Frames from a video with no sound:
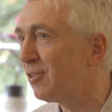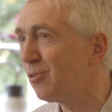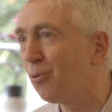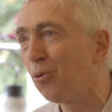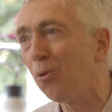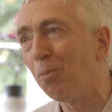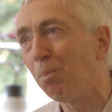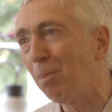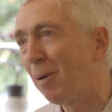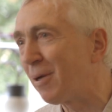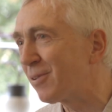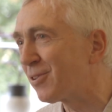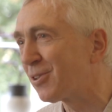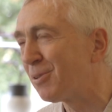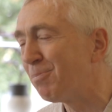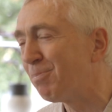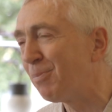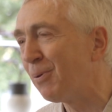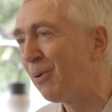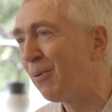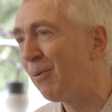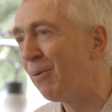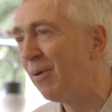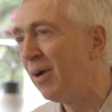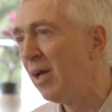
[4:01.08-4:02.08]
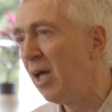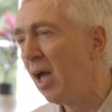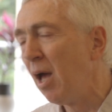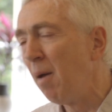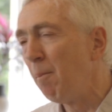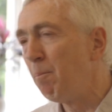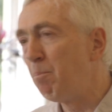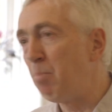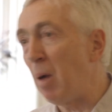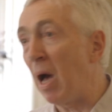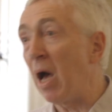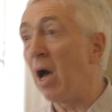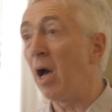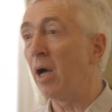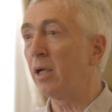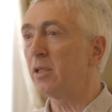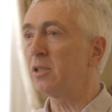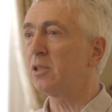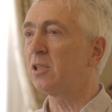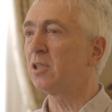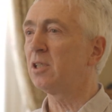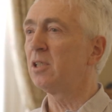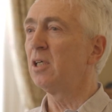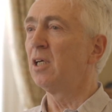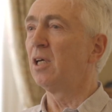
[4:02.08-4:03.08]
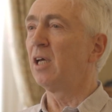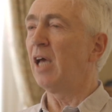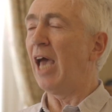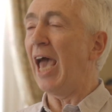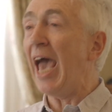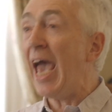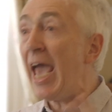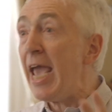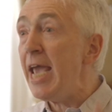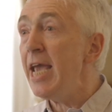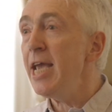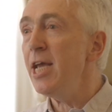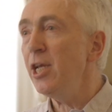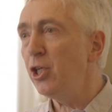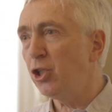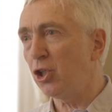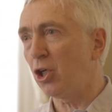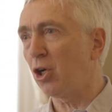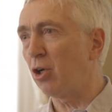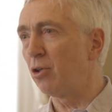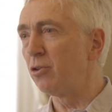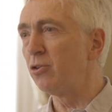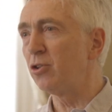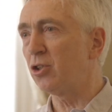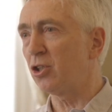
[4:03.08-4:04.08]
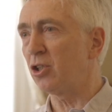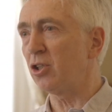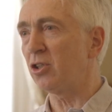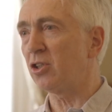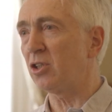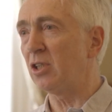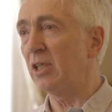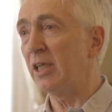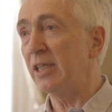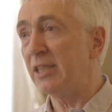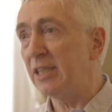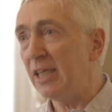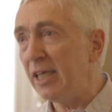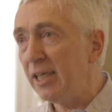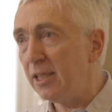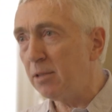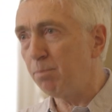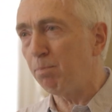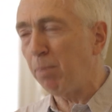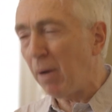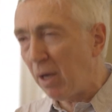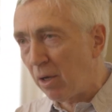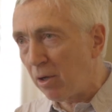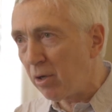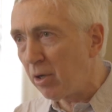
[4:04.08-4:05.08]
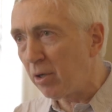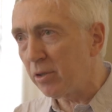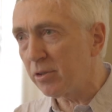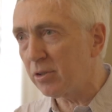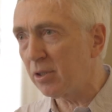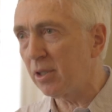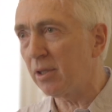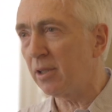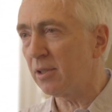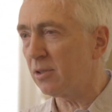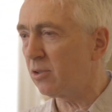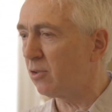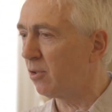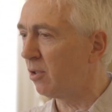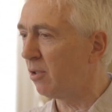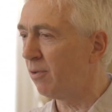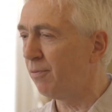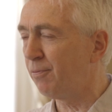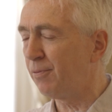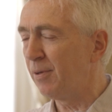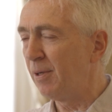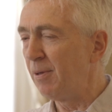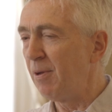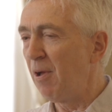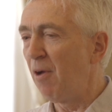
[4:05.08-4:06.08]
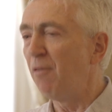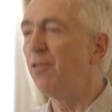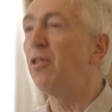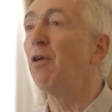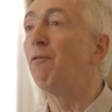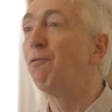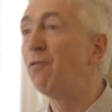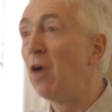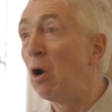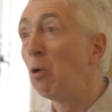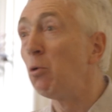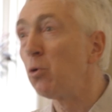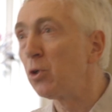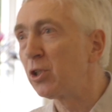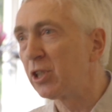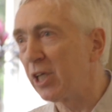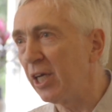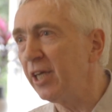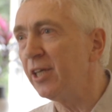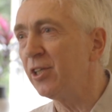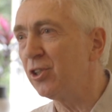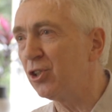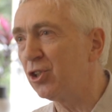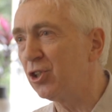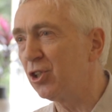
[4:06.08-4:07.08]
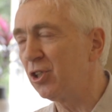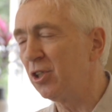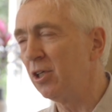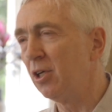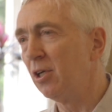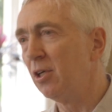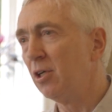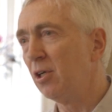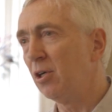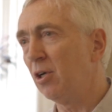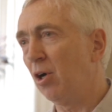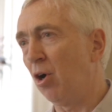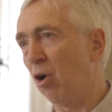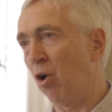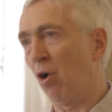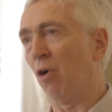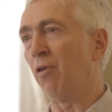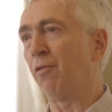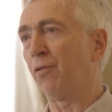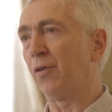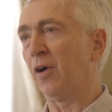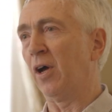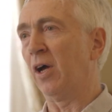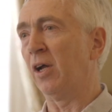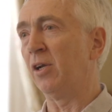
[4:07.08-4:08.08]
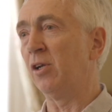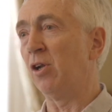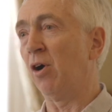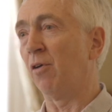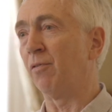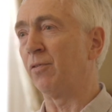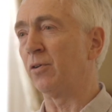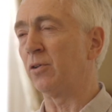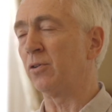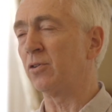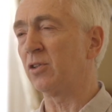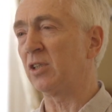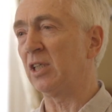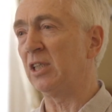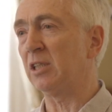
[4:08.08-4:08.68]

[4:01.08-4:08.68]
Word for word: It's all possible. But age consciousness is part of the sort of the voltage of her novels.